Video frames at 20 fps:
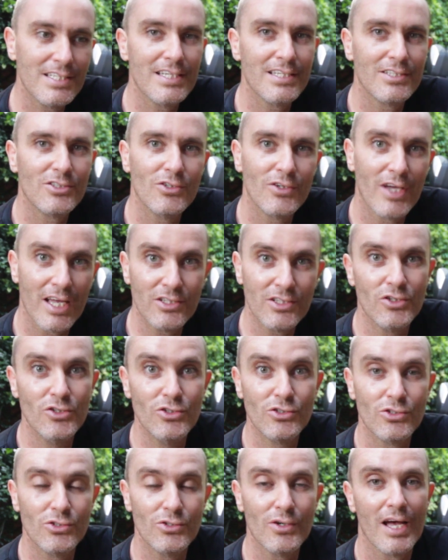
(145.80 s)
to get
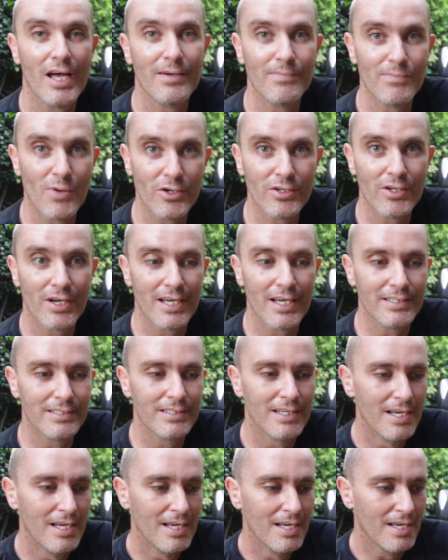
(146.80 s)
used to and modulate,
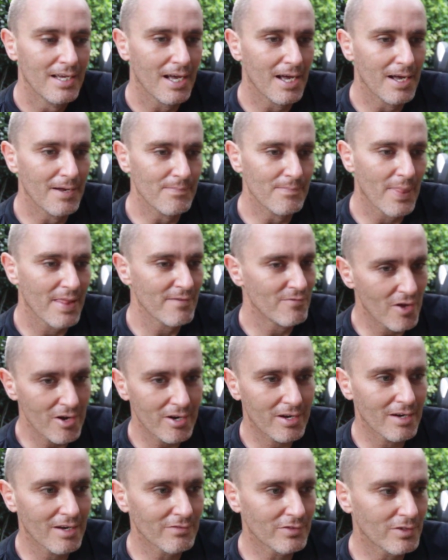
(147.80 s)
and very
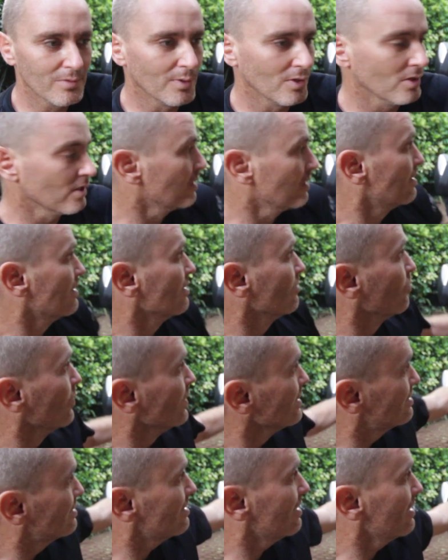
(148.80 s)
comfortable. The
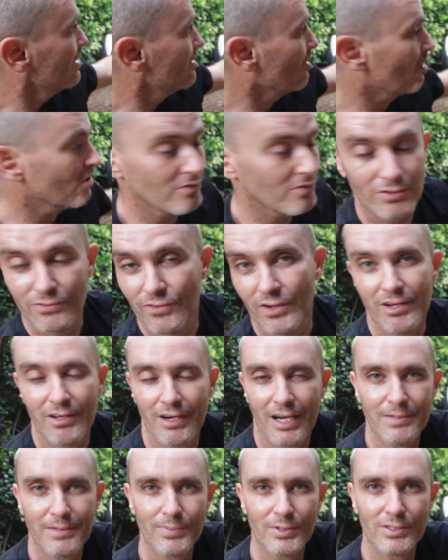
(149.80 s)
windscreen offered very
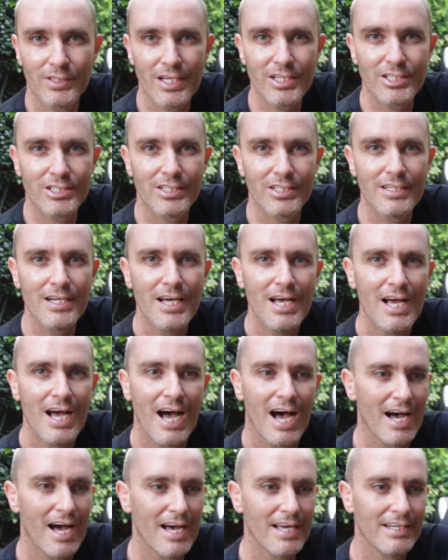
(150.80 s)
great protection.
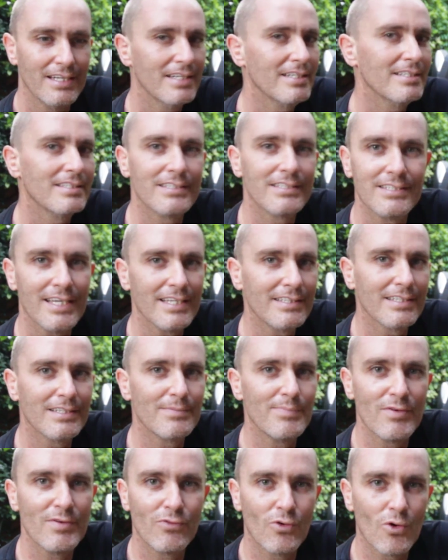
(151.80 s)
I didn't set
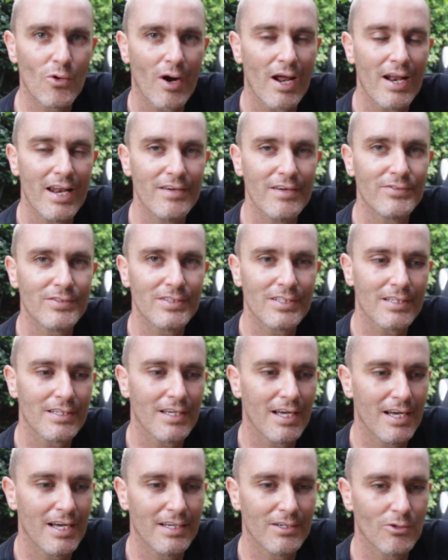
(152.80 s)
it before I left
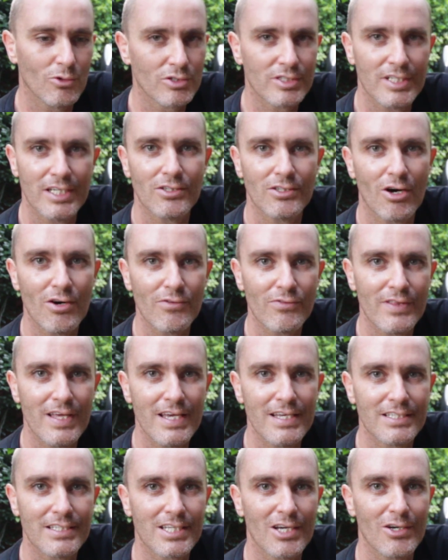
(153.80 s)
or set off
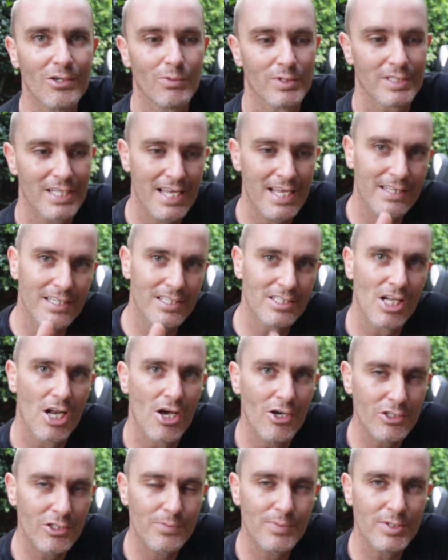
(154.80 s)
there, so it was at its
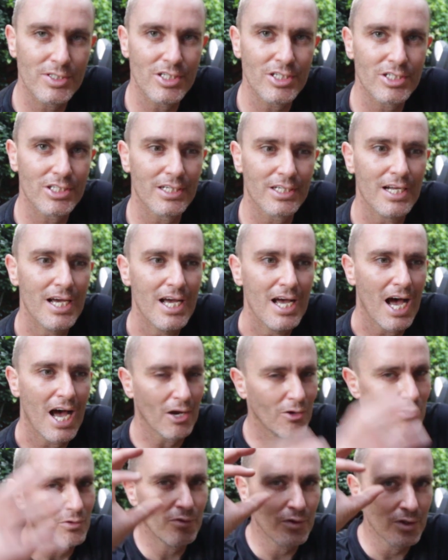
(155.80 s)
lowest position. I
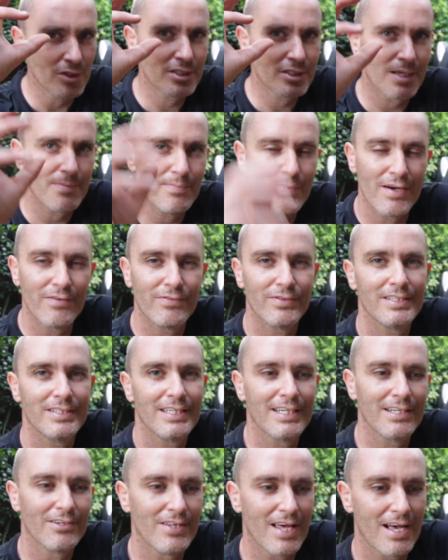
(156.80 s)
could feel some
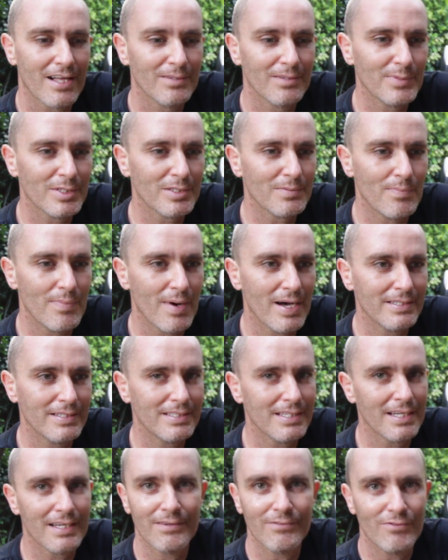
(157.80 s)
buffeting on the helmet, but
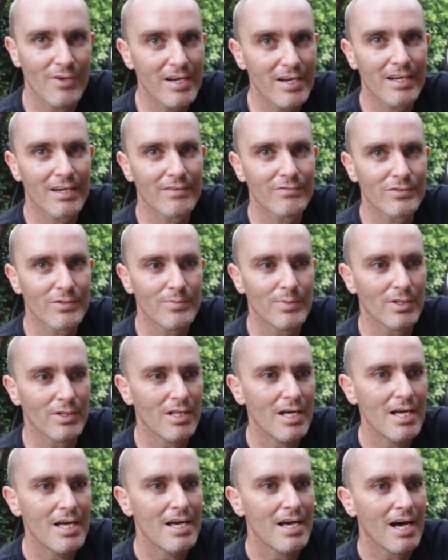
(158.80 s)
very comfortable.
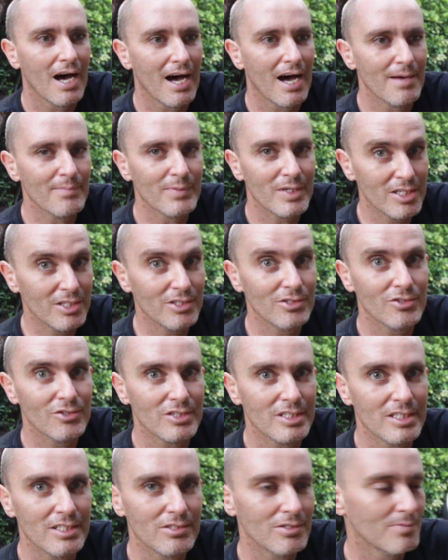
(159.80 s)
I'm keen to
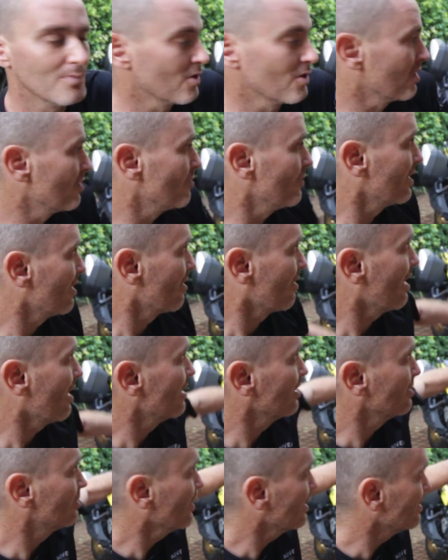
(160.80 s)
see tomorrow when I
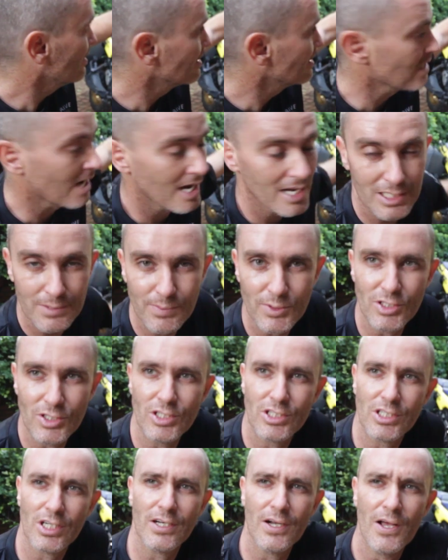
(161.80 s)
ride it at its highest
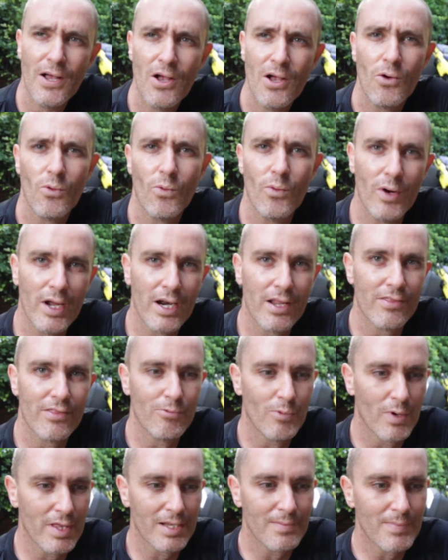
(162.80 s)
position
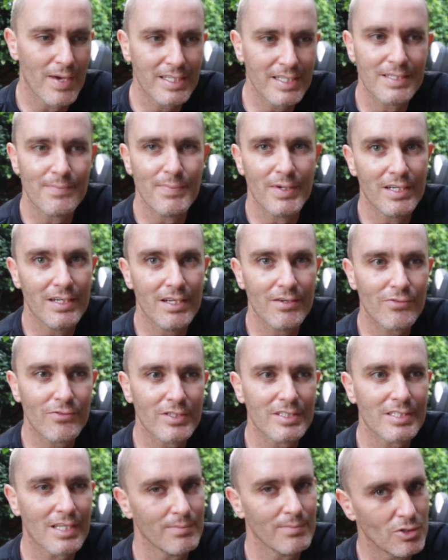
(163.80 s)
whether it makes a big
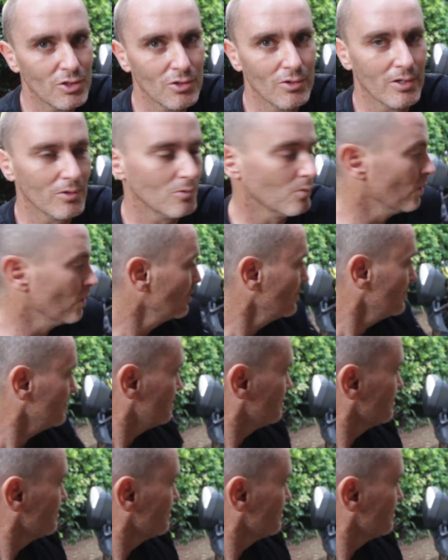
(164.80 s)
difference. I'm sure it will.